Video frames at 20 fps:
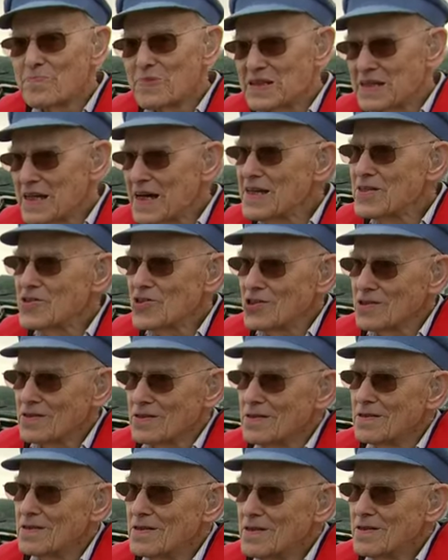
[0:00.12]

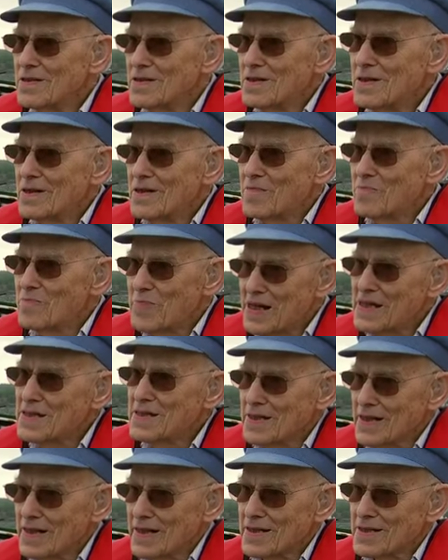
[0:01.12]
potential
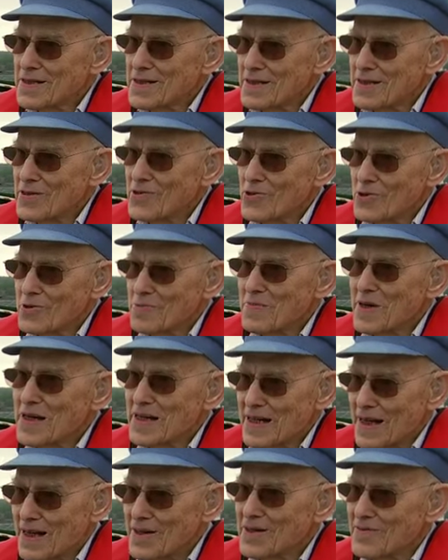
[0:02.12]
paintings that you could
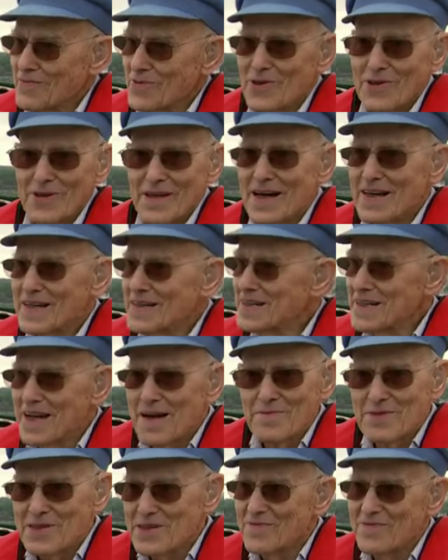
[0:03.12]
make out of all that
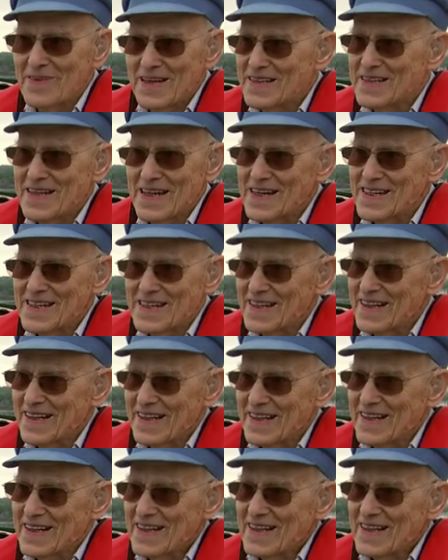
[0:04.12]
is absolutely fantastic.